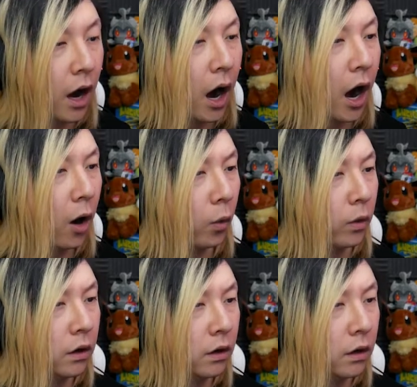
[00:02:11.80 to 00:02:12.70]
Oh,
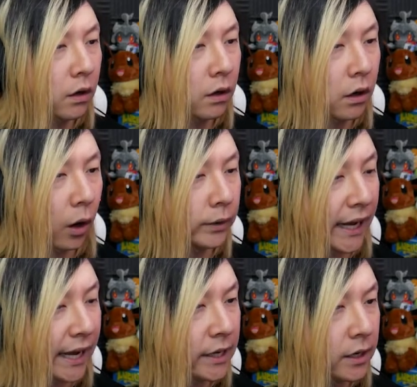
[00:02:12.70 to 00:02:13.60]

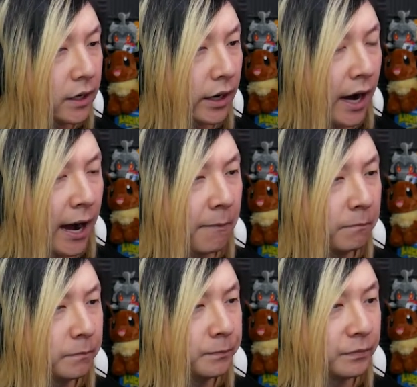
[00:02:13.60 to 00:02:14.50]
okay. I
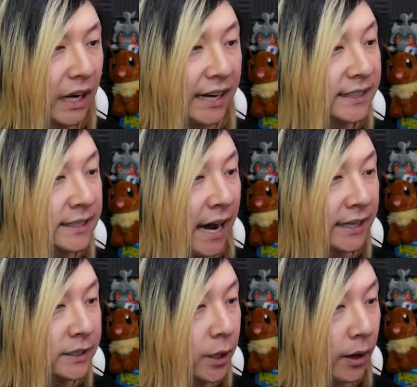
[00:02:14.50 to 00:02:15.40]

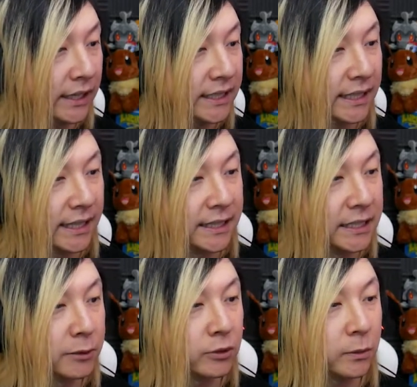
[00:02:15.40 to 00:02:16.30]
had no idea that
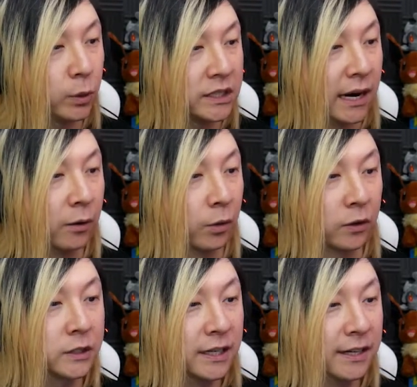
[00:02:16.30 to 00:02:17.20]
this was how it
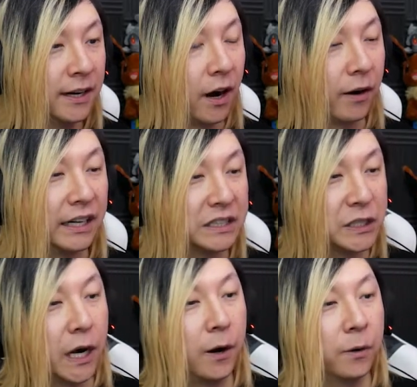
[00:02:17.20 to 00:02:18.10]
worked. All right,
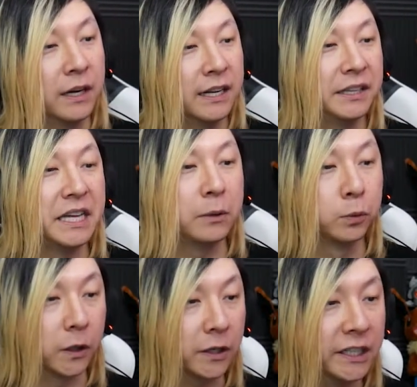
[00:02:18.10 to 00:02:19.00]
so they
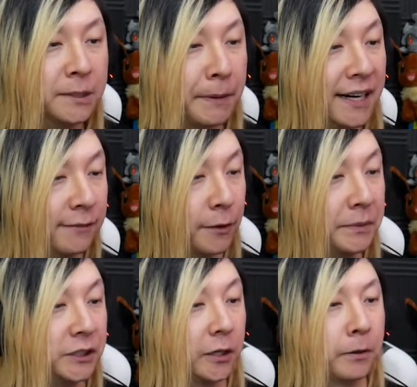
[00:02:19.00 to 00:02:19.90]
were independent from
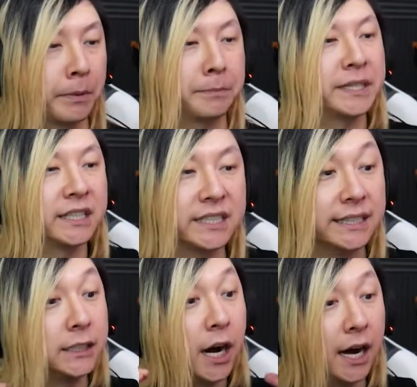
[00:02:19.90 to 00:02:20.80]
each other, but because they
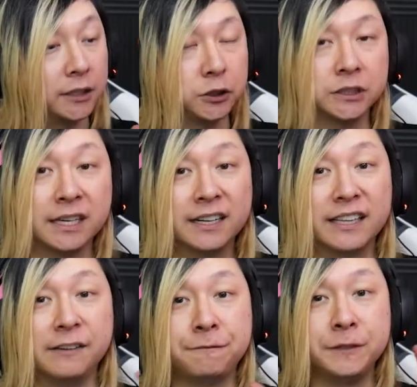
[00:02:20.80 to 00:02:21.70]
touched,
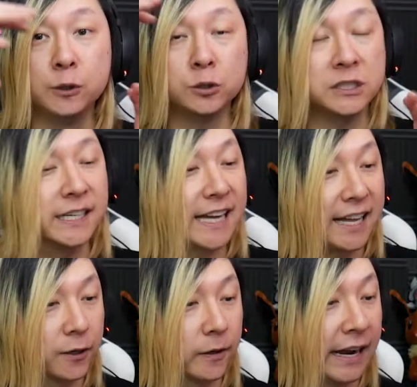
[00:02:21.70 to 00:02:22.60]
they fused
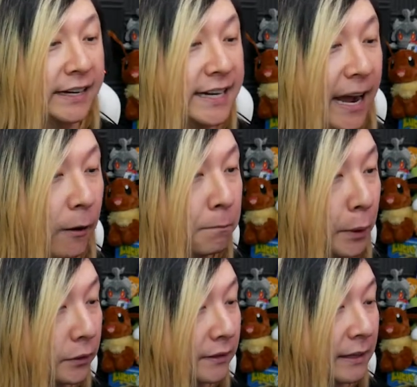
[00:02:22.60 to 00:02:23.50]
together, and now
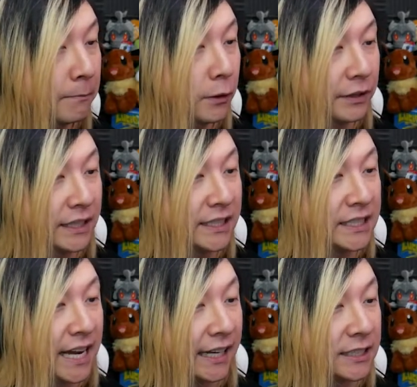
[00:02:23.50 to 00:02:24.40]
both of them move at the
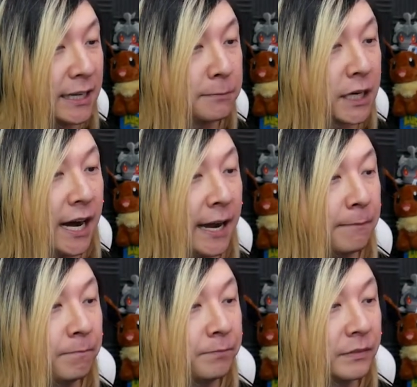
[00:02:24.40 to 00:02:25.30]
exact same time